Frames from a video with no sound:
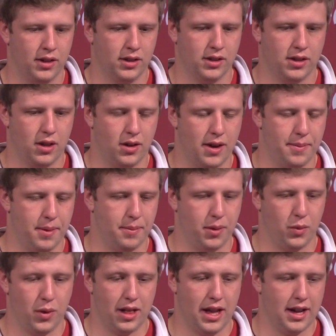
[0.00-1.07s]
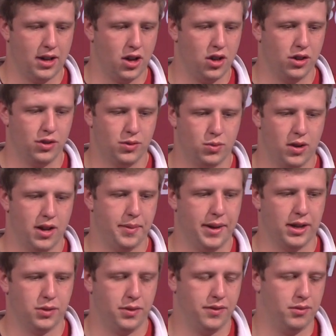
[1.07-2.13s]
So, I mean, but we like all those running
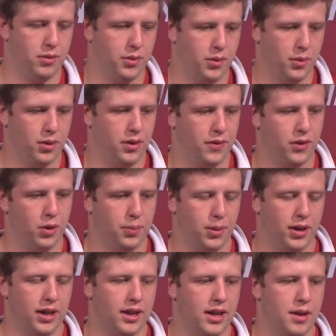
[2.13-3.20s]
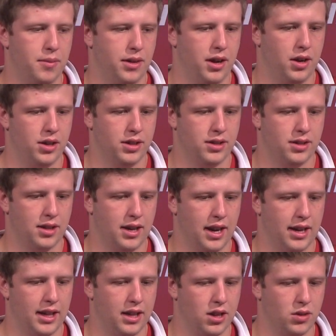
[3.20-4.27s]
backs. We really feel pretty deep there. Just
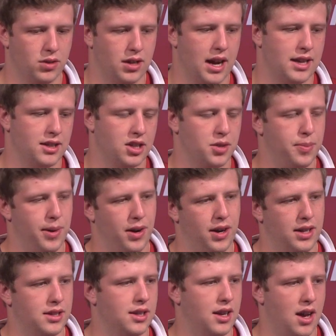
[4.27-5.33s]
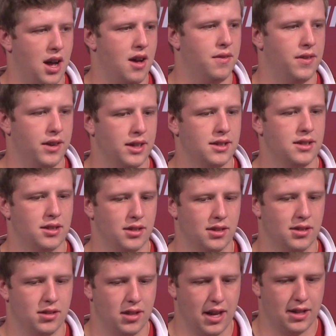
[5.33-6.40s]
kind of get those guys experience and confidence.
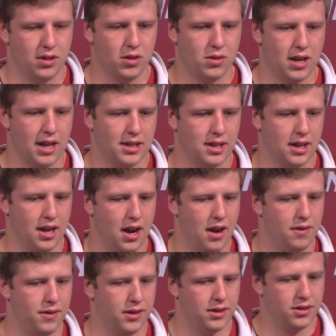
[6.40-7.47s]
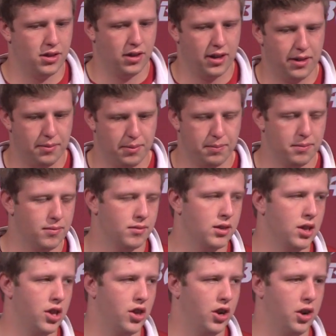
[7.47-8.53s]
As those guys get confidence, they're going
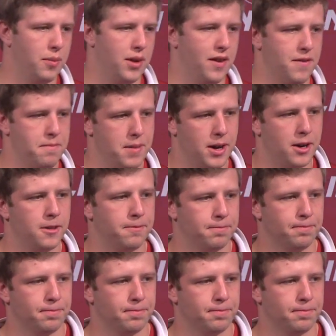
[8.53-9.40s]
to be even better.